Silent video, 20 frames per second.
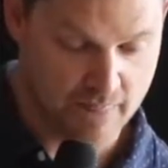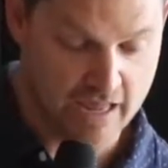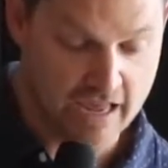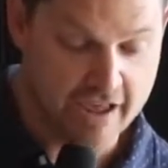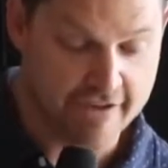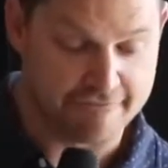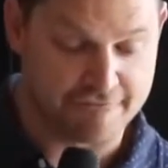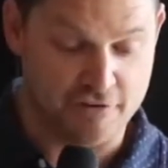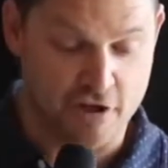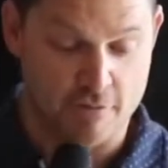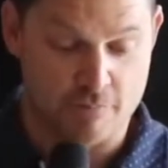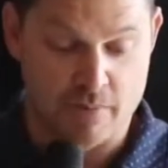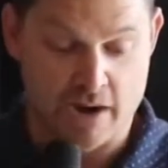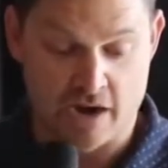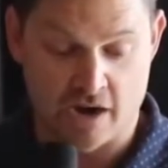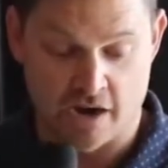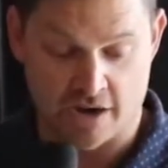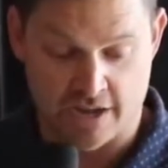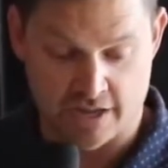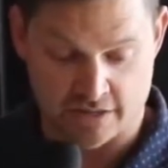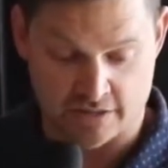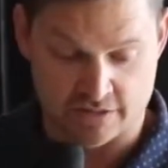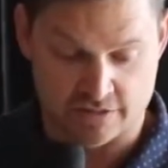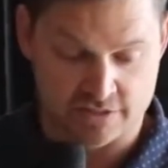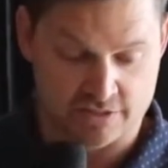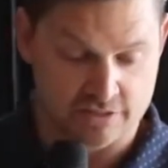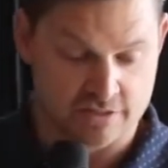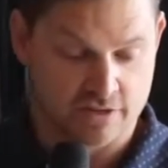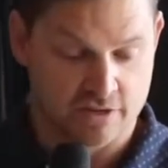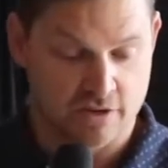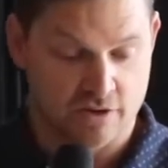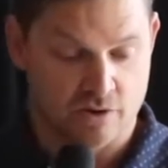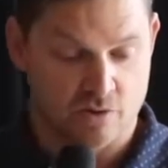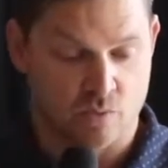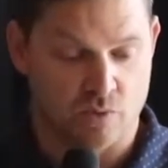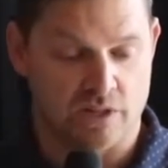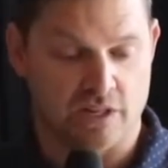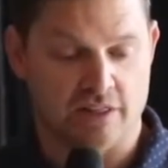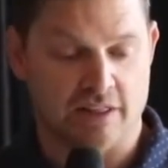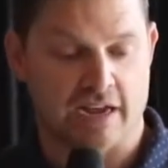If Americans
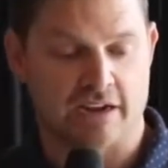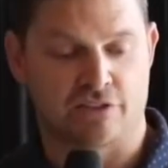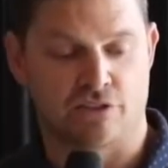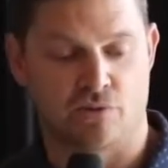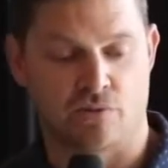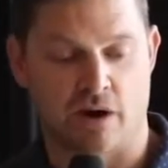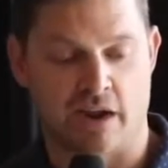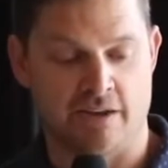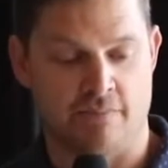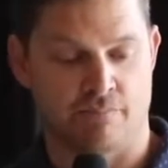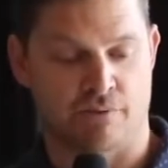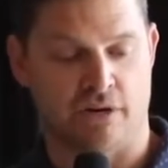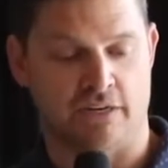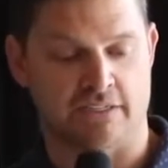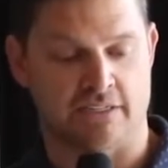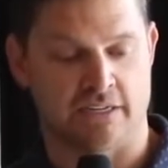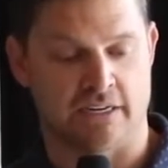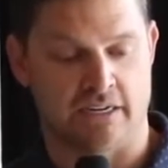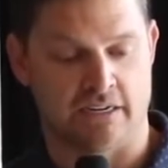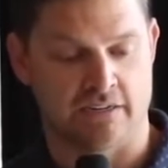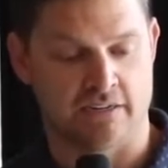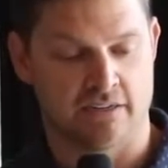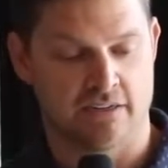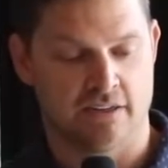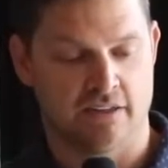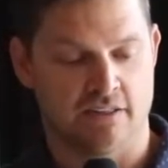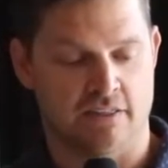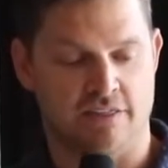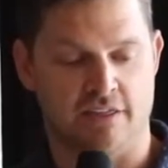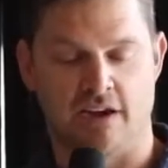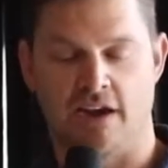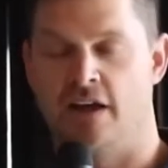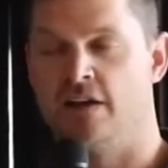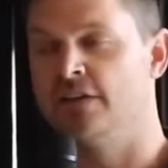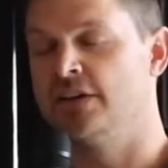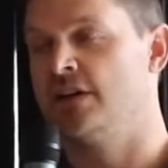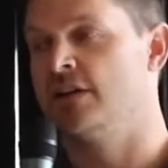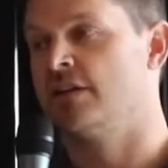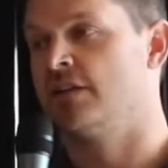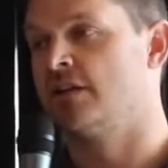will elect the right president, then I'll
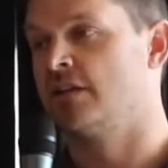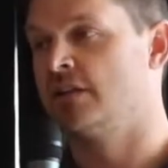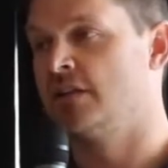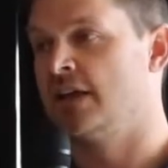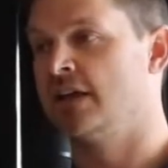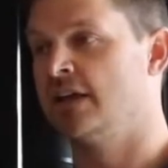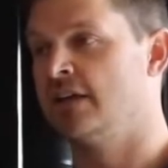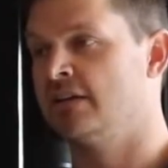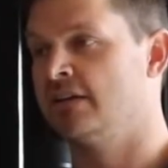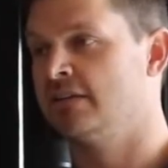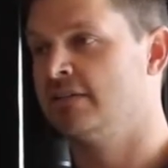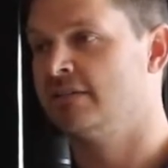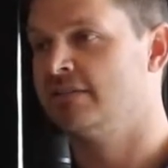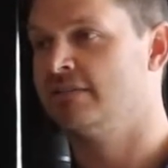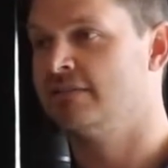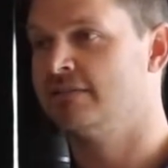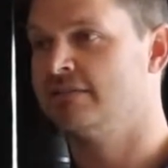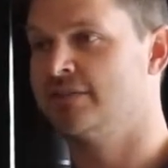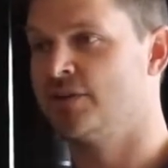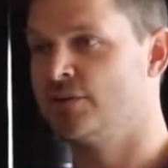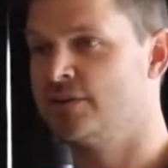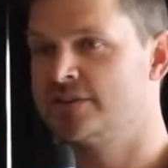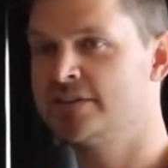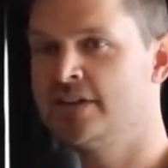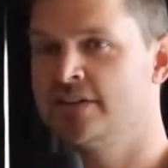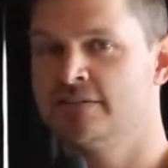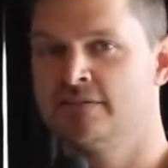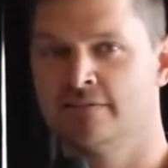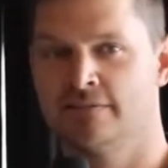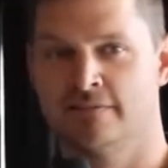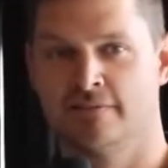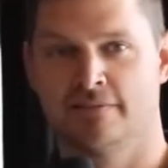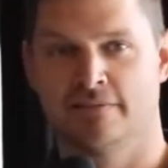hear their land. Is that what it says?